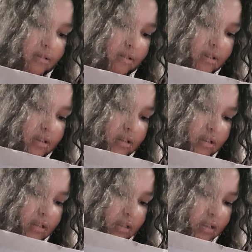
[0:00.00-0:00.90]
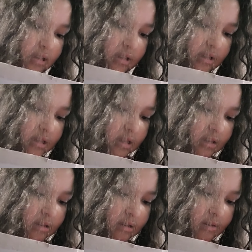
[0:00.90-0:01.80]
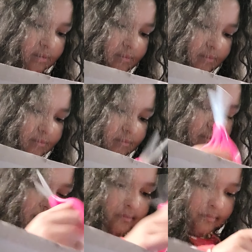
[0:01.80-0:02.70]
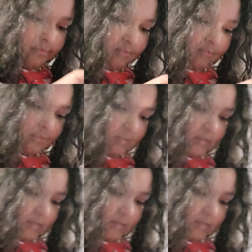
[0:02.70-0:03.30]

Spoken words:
(no one is talking)